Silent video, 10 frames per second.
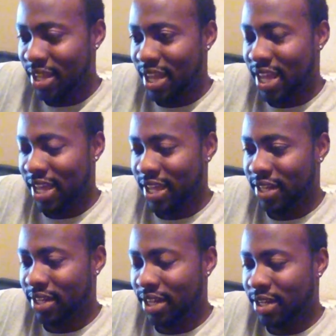
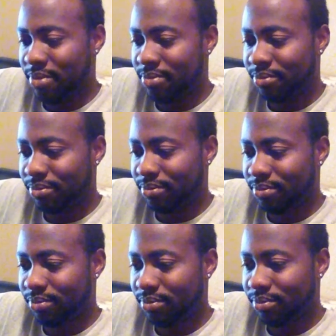And
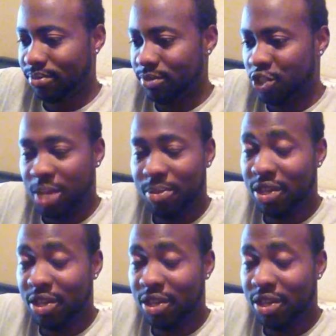Jamie